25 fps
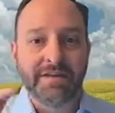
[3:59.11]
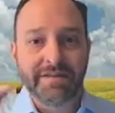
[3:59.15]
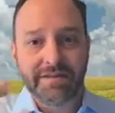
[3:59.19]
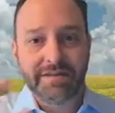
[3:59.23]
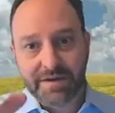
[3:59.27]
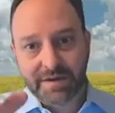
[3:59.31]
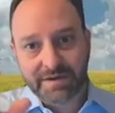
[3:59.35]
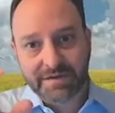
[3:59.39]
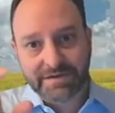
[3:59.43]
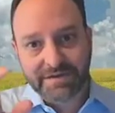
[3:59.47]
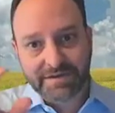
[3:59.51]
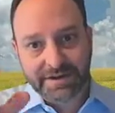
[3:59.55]

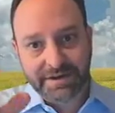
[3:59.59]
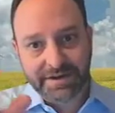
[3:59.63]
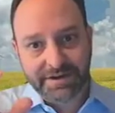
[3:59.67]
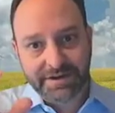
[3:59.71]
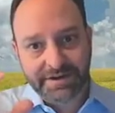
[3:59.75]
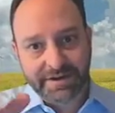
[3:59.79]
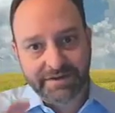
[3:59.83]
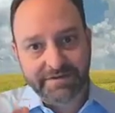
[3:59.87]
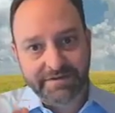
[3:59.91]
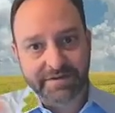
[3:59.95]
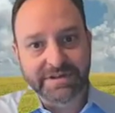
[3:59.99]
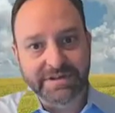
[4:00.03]
Those little
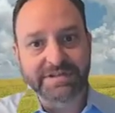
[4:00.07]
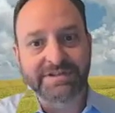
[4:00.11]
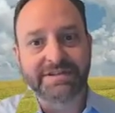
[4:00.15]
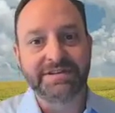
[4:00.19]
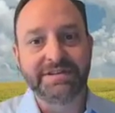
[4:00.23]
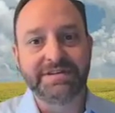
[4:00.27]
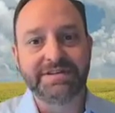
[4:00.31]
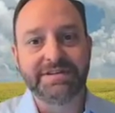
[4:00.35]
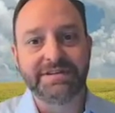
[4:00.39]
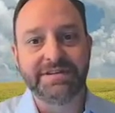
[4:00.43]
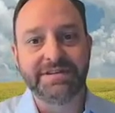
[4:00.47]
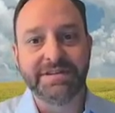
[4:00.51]

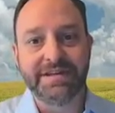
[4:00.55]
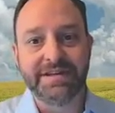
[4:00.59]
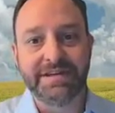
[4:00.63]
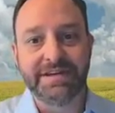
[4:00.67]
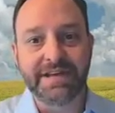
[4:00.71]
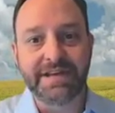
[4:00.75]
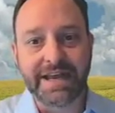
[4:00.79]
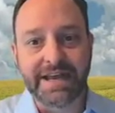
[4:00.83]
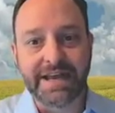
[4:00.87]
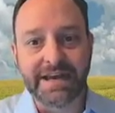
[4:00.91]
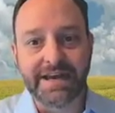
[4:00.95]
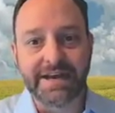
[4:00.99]
differences in the
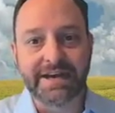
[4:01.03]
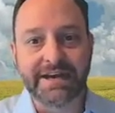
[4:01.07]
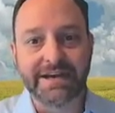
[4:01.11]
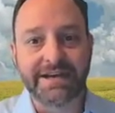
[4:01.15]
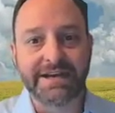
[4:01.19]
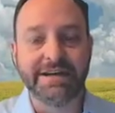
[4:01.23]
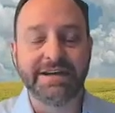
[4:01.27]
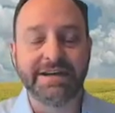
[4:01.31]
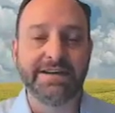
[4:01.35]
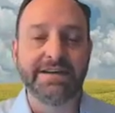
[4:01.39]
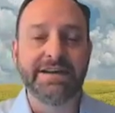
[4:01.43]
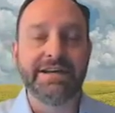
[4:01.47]

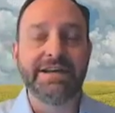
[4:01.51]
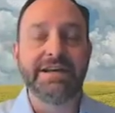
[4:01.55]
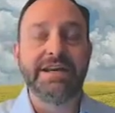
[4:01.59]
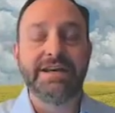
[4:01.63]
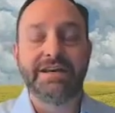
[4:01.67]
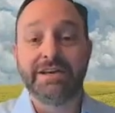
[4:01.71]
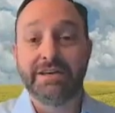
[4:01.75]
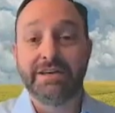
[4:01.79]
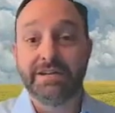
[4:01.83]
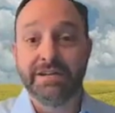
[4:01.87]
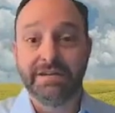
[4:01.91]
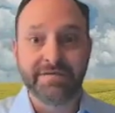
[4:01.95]
data and the
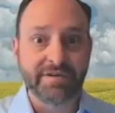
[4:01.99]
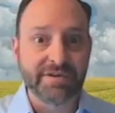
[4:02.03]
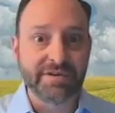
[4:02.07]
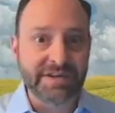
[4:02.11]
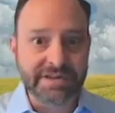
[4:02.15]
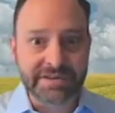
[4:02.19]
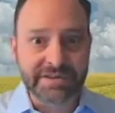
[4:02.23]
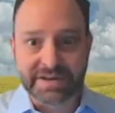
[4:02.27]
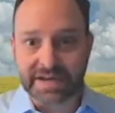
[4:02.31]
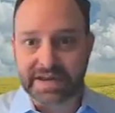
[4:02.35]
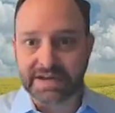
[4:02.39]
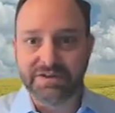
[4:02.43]

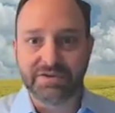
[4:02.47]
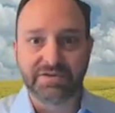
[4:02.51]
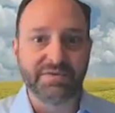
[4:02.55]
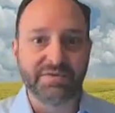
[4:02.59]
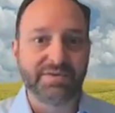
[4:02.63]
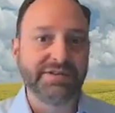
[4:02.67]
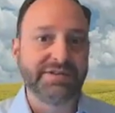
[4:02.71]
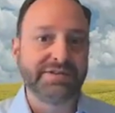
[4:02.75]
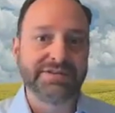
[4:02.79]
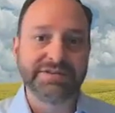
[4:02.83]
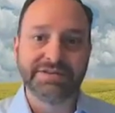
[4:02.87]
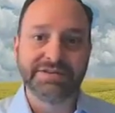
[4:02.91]
delivery
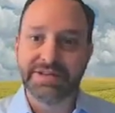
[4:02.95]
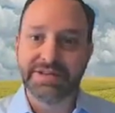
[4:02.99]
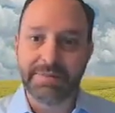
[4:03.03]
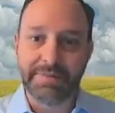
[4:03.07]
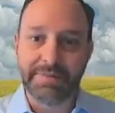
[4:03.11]
schedules and the